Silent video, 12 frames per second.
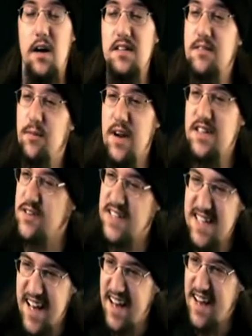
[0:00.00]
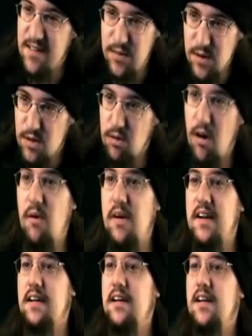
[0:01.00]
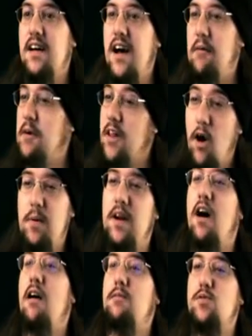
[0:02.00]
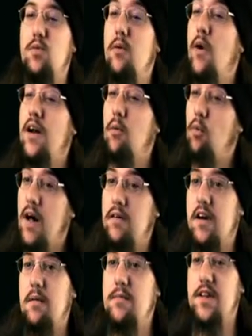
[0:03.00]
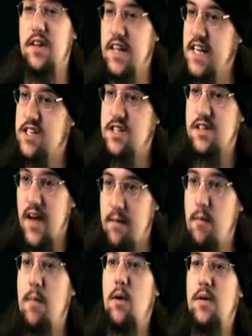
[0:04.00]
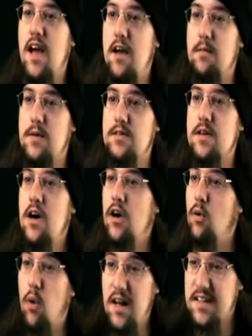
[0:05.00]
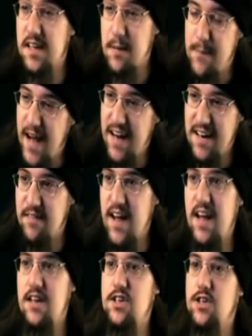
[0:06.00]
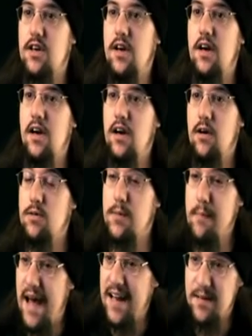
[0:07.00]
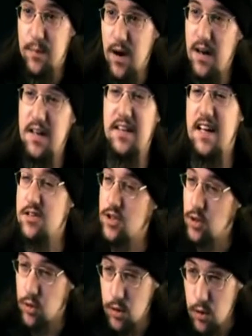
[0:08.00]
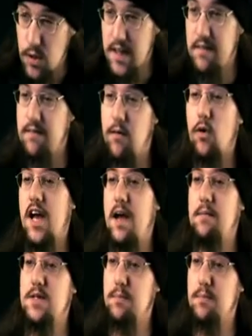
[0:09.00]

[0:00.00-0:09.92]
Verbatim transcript: The cult of Razer is ever growing, and with open arms, we want to welcome the legions of MMO gamers who want the competitive edge who demand a product that is truly for